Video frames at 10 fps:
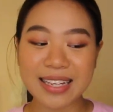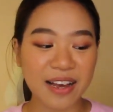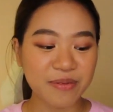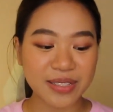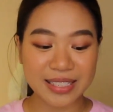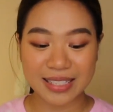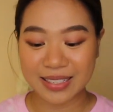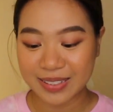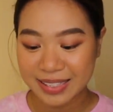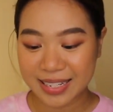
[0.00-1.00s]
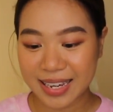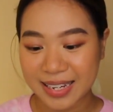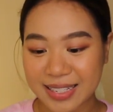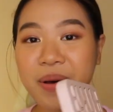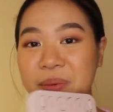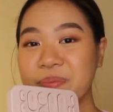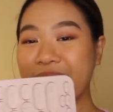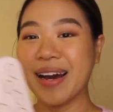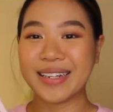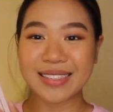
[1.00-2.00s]
I've been using it.
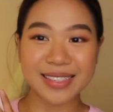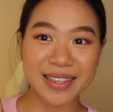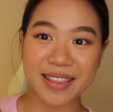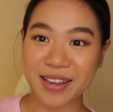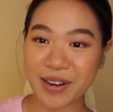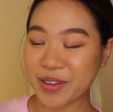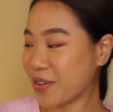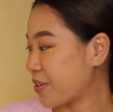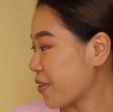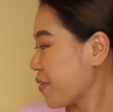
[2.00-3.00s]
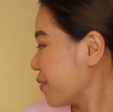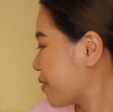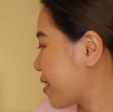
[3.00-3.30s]
But there you go.